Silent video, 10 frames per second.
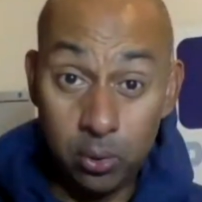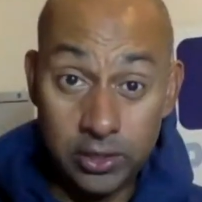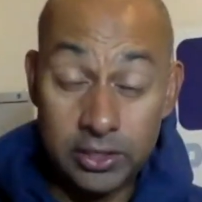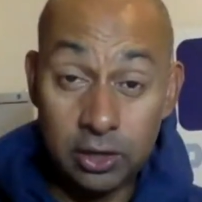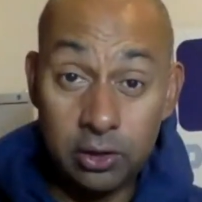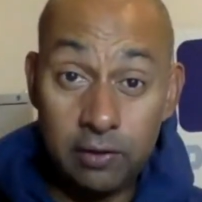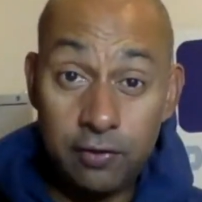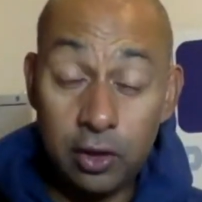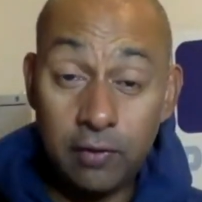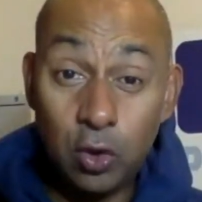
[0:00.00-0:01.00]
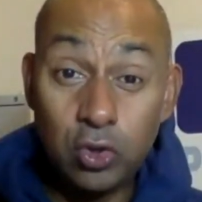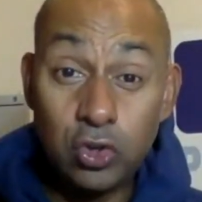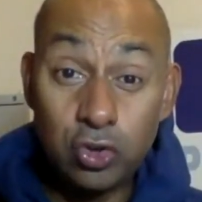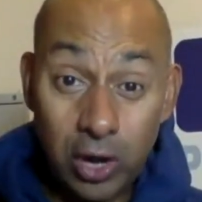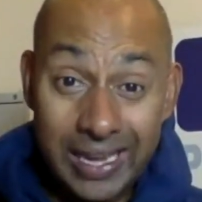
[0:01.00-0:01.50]
important. So if
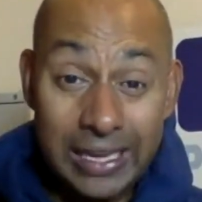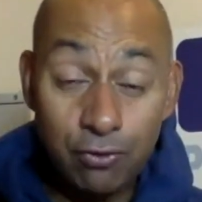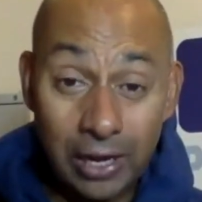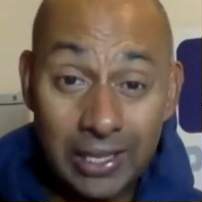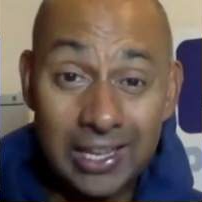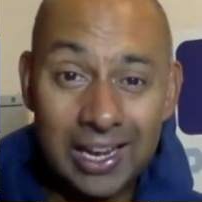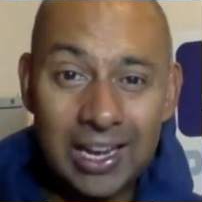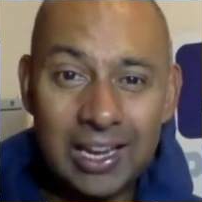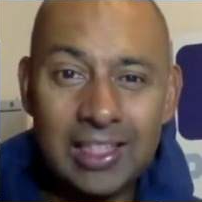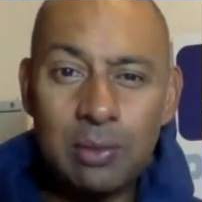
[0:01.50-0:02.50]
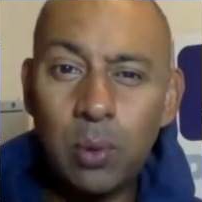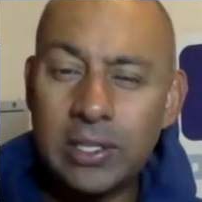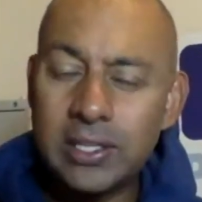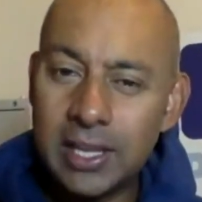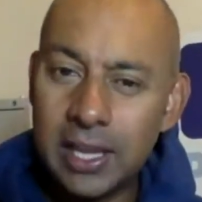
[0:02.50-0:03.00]
you're training
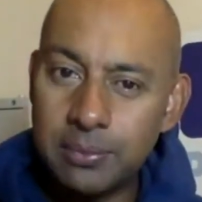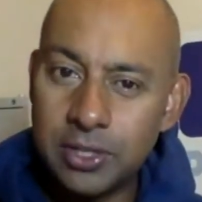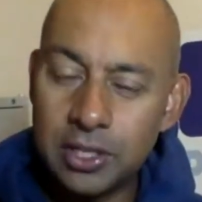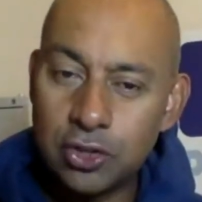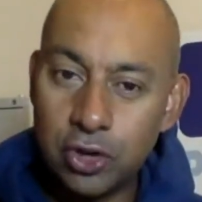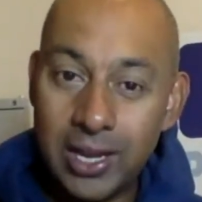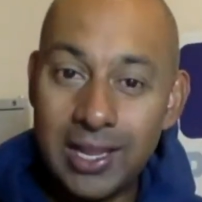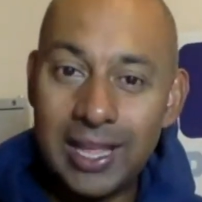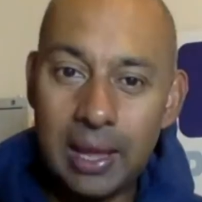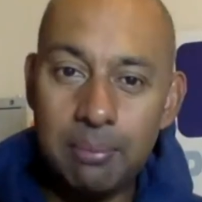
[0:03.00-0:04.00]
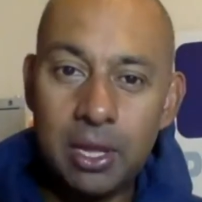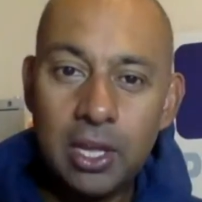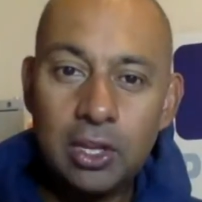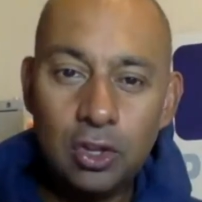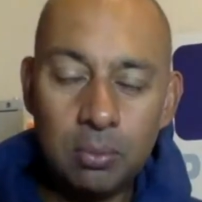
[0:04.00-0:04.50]
regularly, once it comes to the training
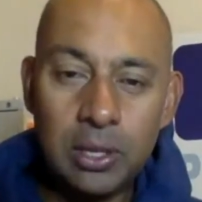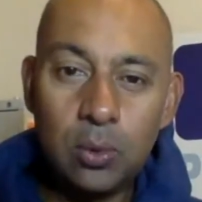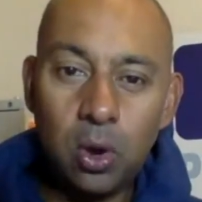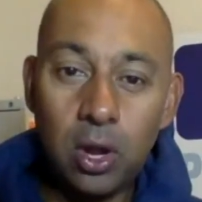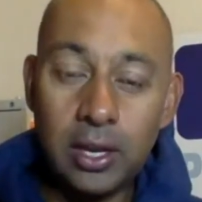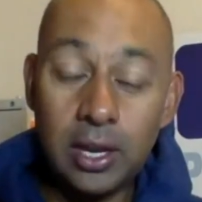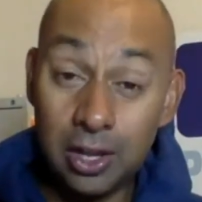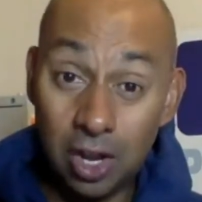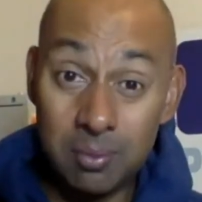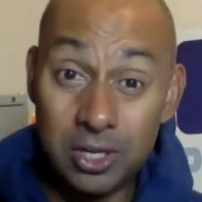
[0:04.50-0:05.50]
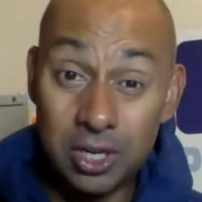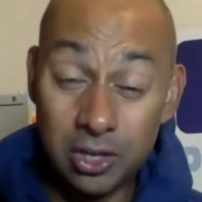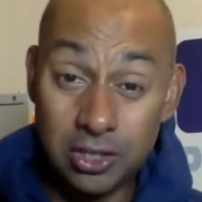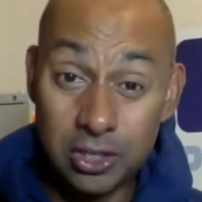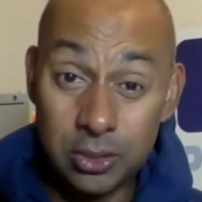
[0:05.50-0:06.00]
camp, you'll be quite
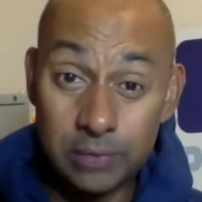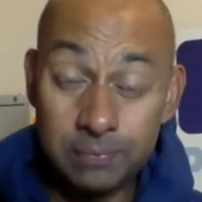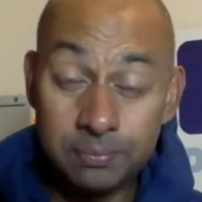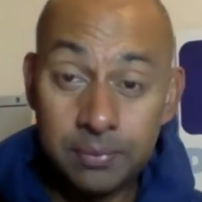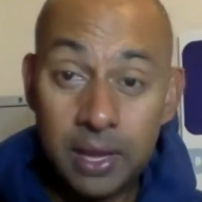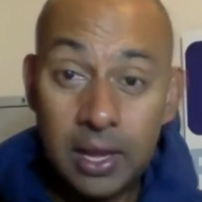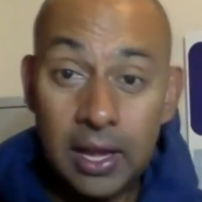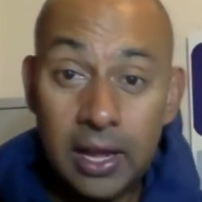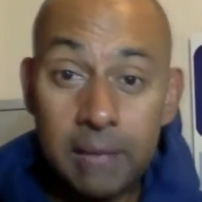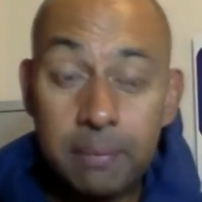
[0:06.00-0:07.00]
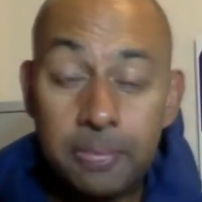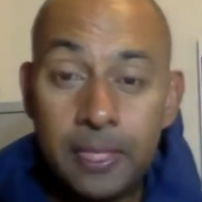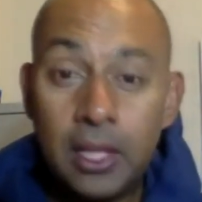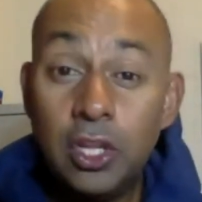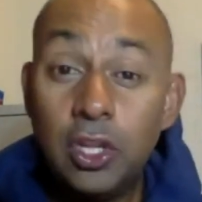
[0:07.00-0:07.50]
acclimatized to it.
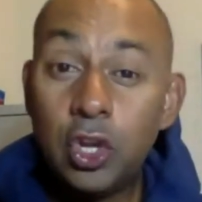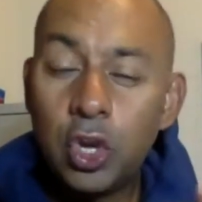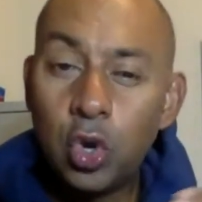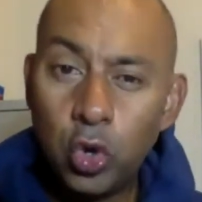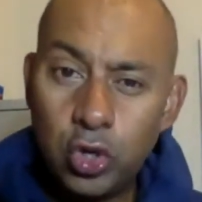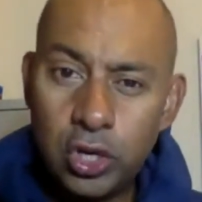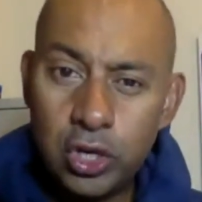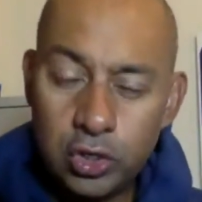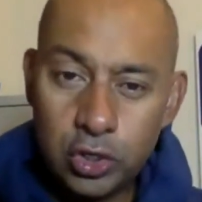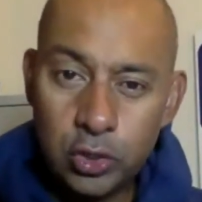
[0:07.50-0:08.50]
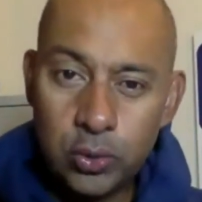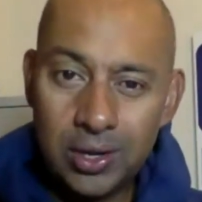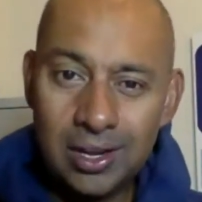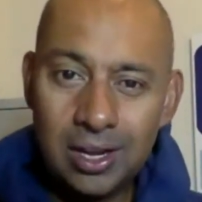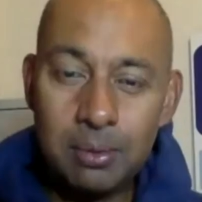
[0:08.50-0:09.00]
You could
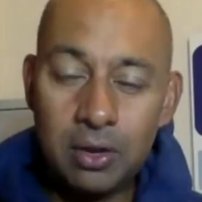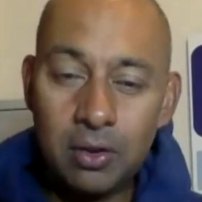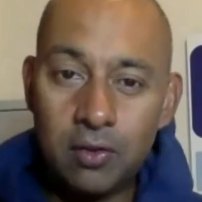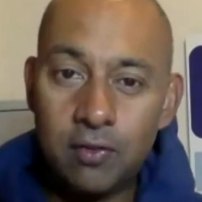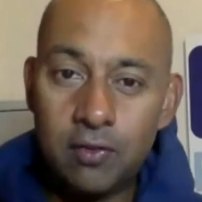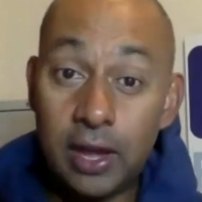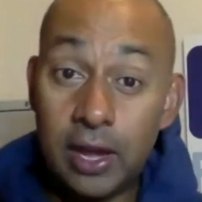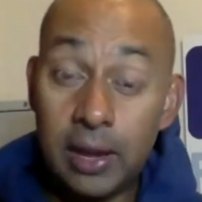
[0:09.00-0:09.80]
do a little bit of